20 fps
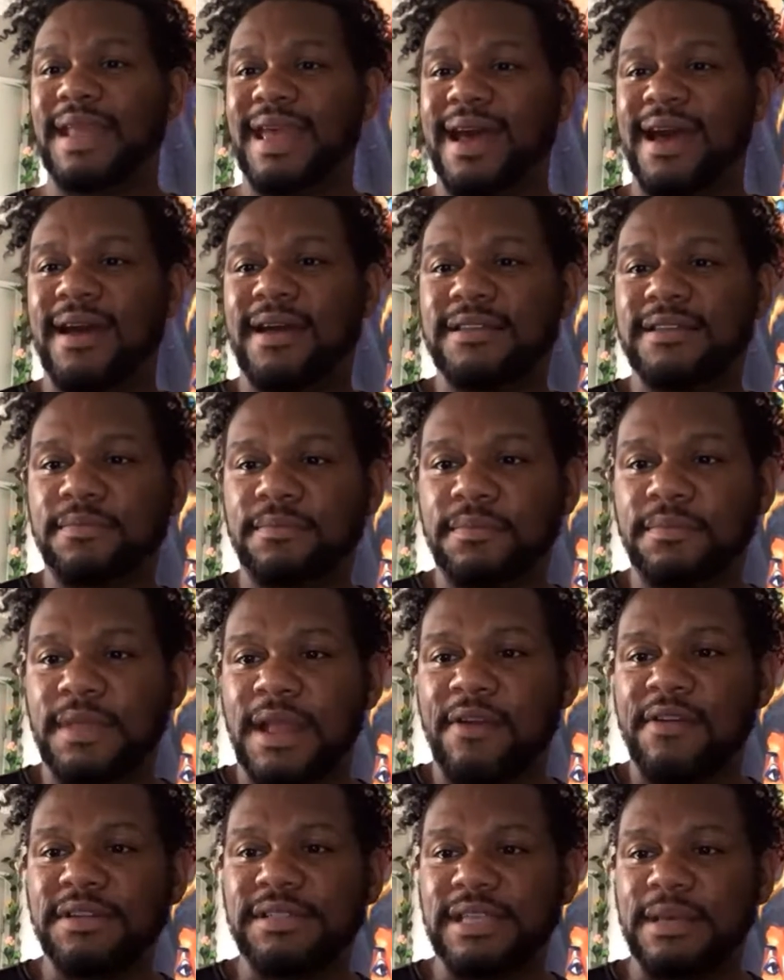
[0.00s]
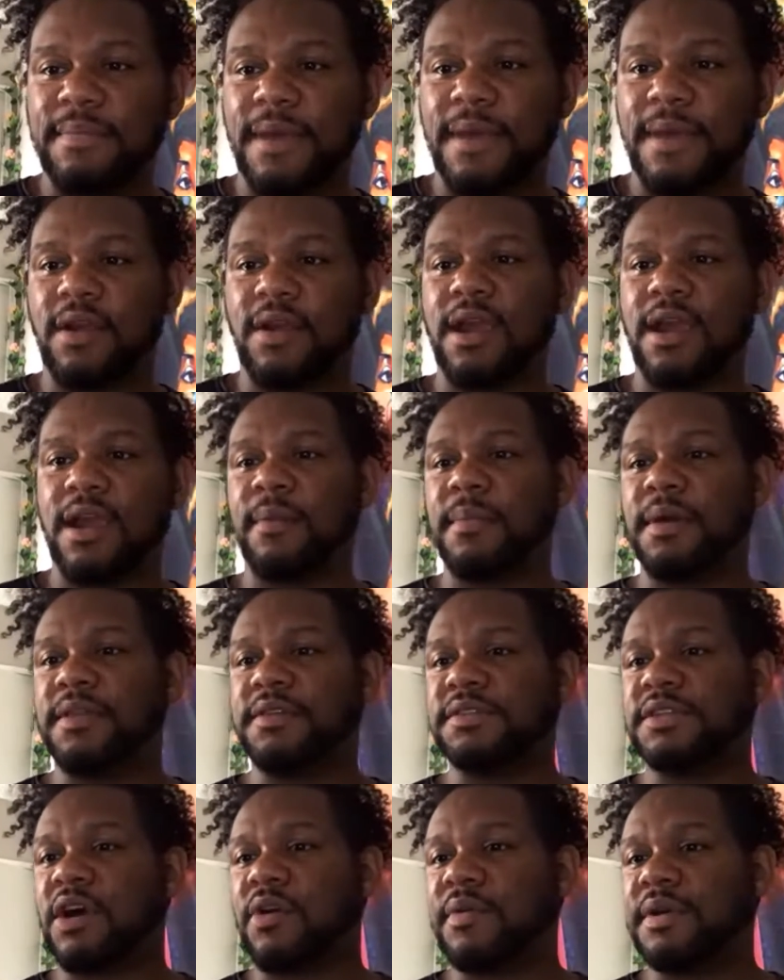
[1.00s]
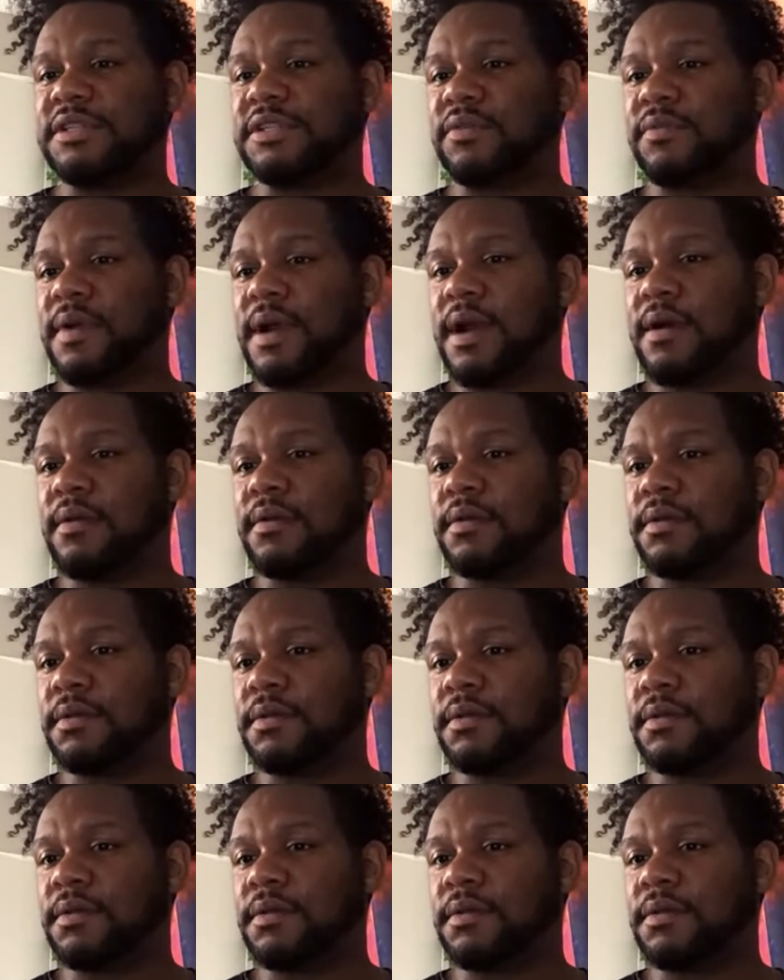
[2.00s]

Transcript: Yes. Nari said my great grandmother's always around.